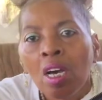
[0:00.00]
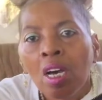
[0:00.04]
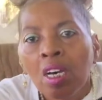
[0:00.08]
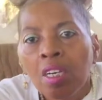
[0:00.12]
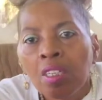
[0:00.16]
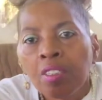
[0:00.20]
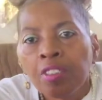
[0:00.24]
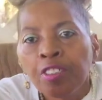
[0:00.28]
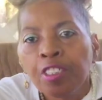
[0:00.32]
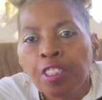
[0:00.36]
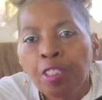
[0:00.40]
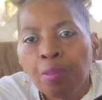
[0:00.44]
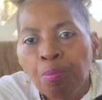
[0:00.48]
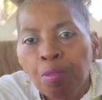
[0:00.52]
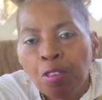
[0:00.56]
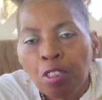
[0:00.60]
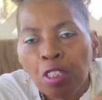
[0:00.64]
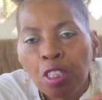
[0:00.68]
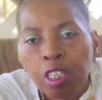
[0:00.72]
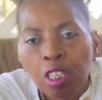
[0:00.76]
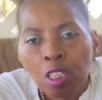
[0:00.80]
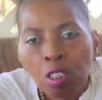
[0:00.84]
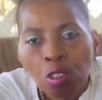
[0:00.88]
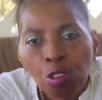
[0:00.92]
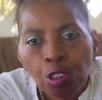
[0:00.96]
a zipper
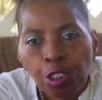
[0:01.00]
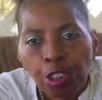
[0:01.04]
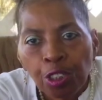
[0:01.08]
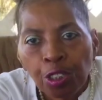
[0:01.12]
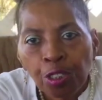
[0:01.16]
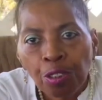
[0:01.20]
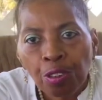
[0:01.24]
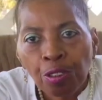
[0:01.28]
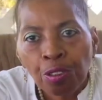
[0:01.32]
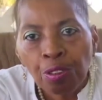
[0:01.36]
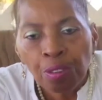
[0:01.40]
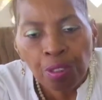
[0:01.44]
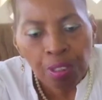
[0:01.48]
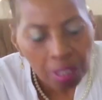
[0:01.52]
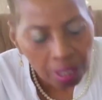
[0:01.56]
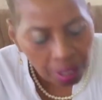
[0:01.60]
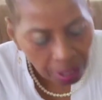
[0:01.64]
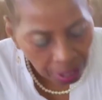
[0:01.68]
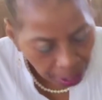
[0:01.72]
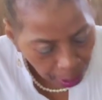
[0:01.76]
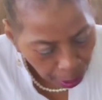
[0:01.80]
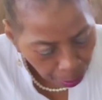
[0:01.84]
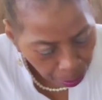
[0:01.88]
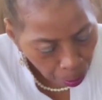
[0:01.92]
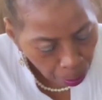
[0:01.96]
closure,
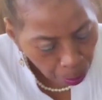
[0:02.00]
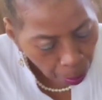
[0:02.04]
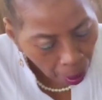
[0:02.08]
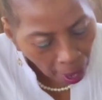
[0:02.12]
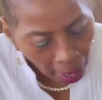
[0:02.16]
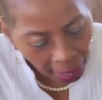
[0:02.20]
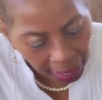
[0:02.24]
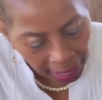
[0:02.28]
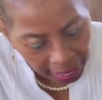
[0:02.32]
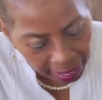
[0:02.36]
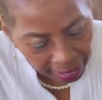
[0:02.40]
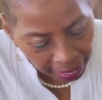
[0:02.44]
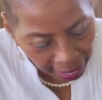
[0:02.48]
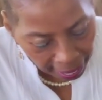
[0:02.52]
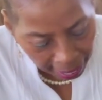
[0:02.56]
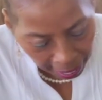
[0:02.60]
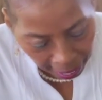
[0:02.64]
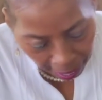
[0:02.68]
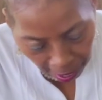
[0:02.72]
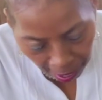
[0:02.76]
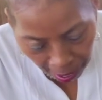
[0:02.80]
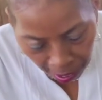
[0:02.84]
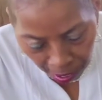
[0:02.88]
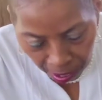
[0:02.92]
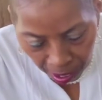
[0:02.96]
zipper pocket
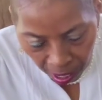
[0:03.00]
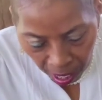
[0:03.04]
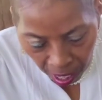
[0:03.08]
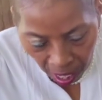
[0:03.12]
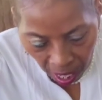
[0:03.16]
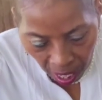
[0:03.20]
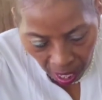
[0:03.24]
there.